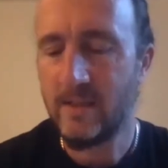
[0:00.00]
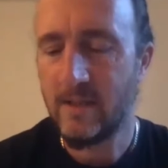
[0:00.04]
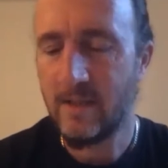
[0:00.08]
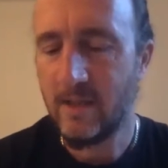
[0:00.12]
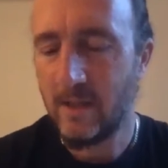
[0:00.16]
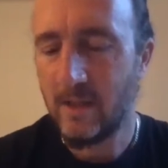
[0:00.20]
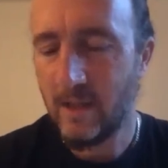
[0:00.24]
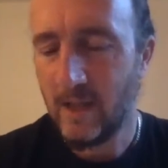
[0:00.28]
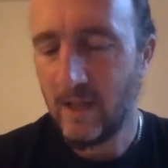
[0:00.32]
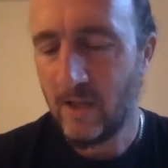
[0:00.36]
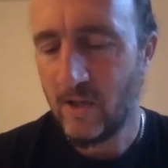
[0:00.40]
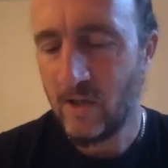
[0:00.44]
that
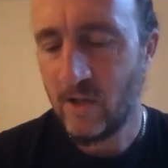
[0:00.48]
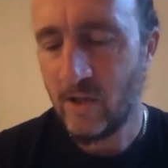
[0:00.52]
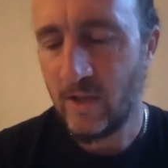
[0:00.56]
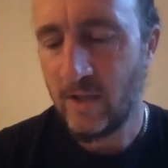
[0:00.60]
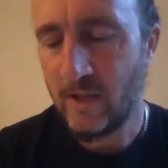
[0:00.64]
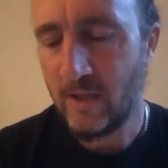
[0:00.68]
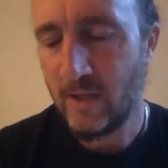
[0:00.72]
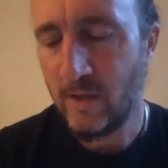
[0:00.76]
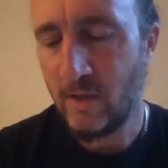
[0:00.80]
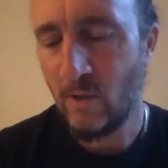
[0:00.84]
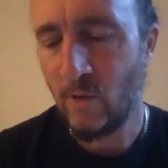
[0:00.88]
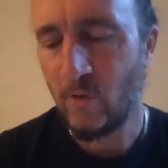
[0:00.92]
actually
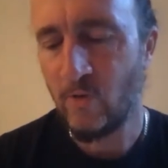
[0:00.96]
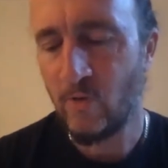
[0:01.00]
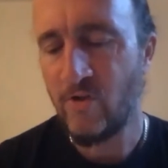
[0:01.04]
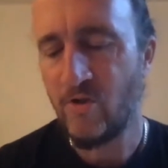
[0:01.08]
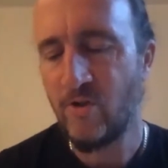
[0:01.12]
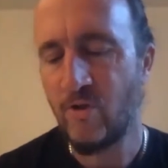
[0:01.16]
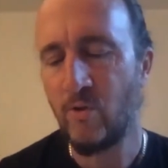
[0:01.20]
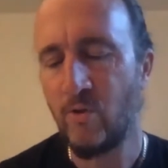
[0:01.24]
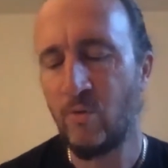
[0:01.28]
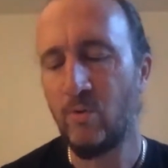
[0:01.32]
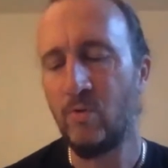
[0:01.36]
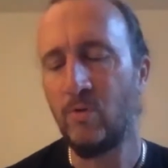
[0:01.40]
the
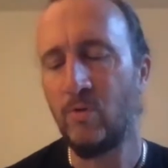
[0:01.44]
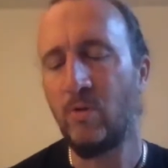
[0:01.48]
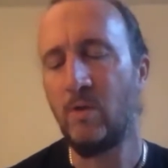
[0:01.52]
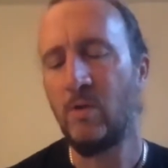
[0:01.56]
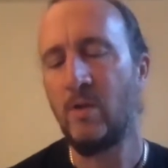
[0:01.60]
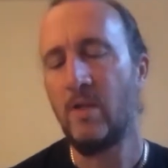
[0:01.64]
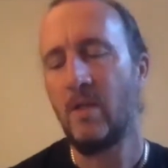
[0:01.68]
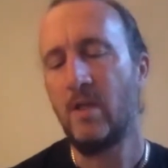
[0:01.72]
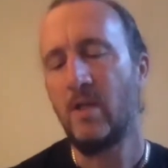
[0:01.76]
non-dual